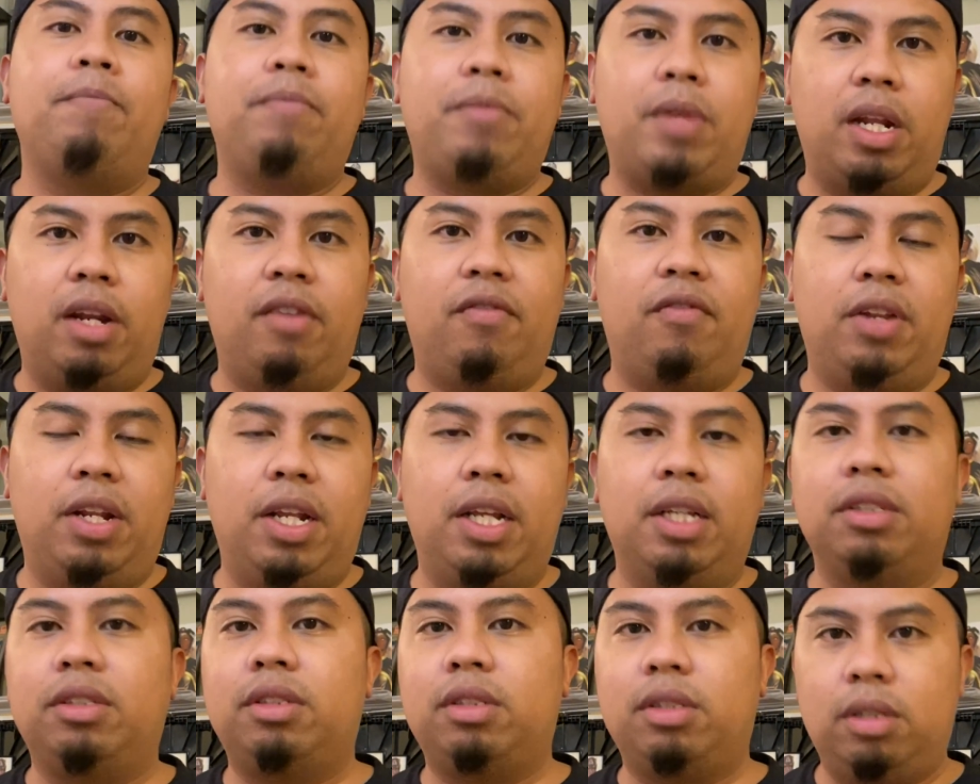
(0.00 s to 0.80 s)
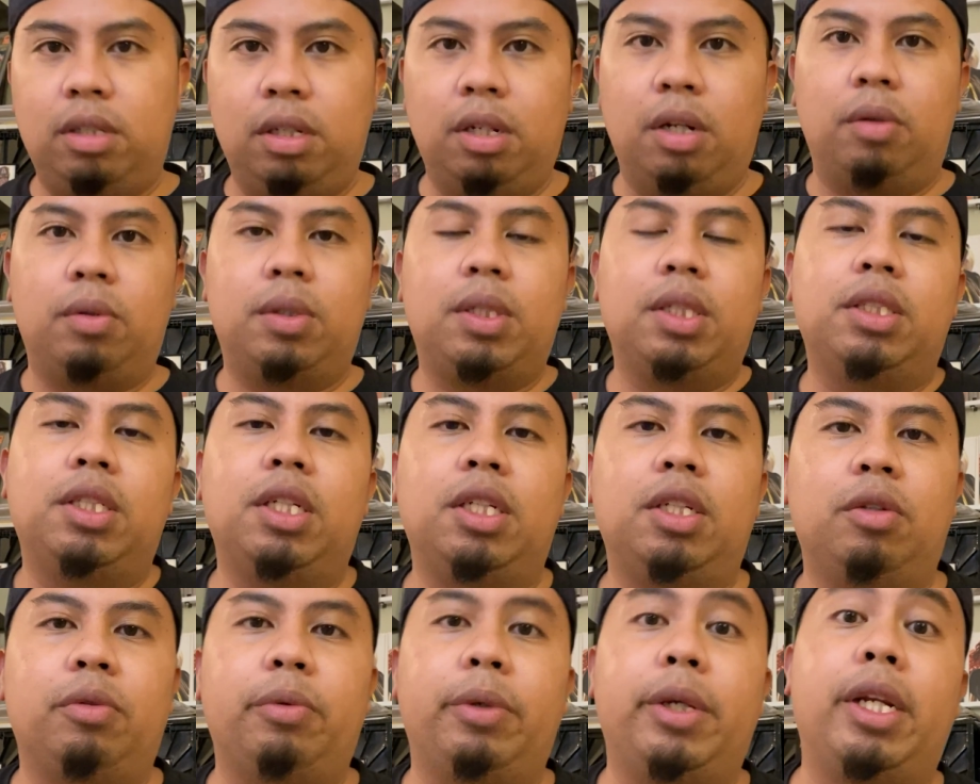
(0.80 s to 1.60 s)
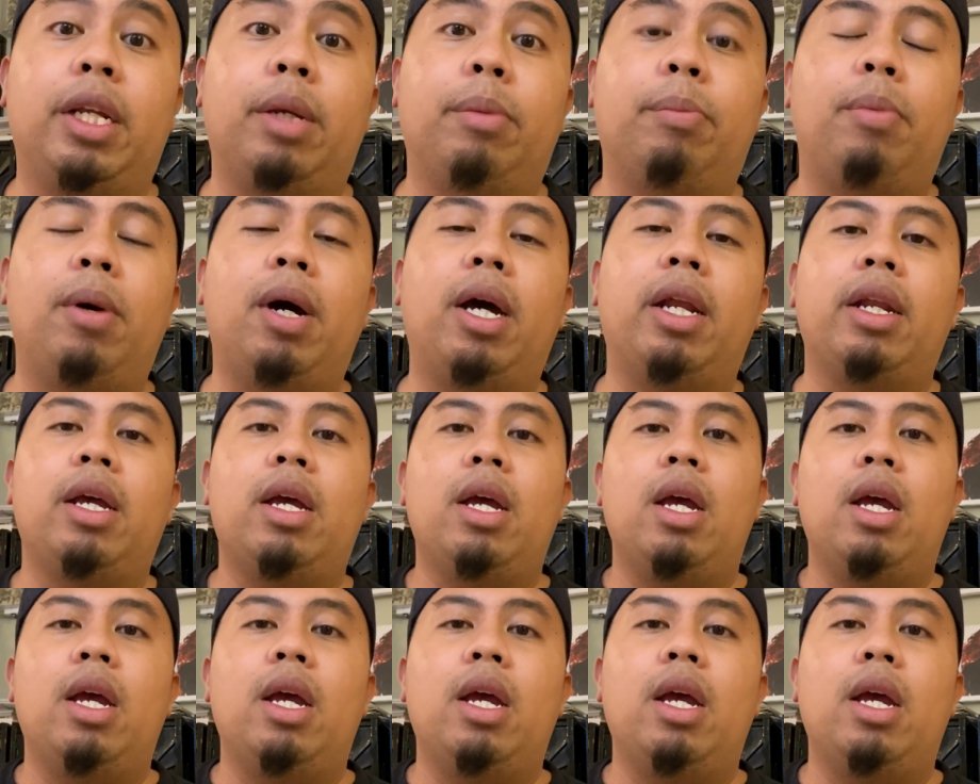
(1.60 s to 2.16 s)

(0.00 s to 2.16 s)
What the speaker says: And if it is, continue reading. But